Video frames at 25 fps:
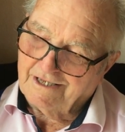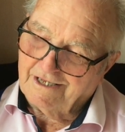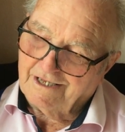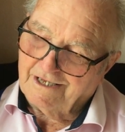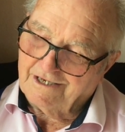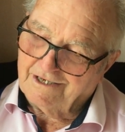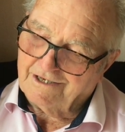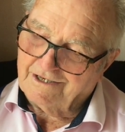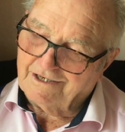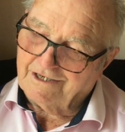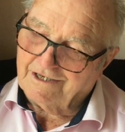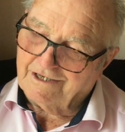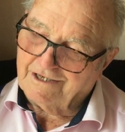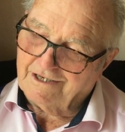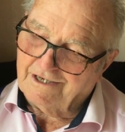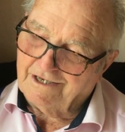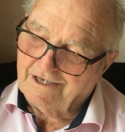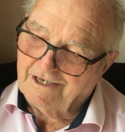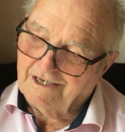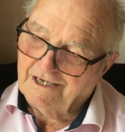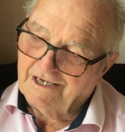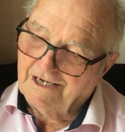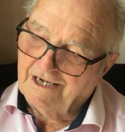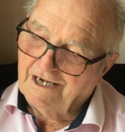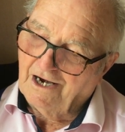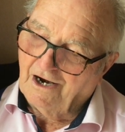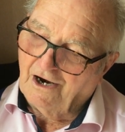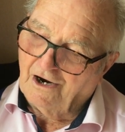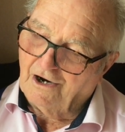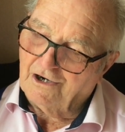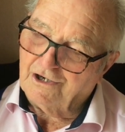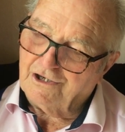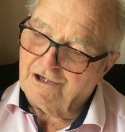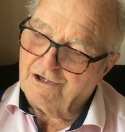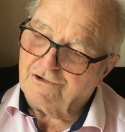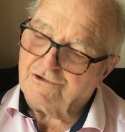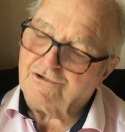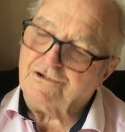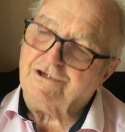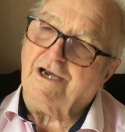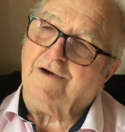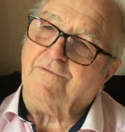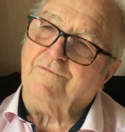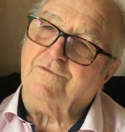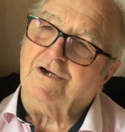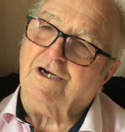and I used to have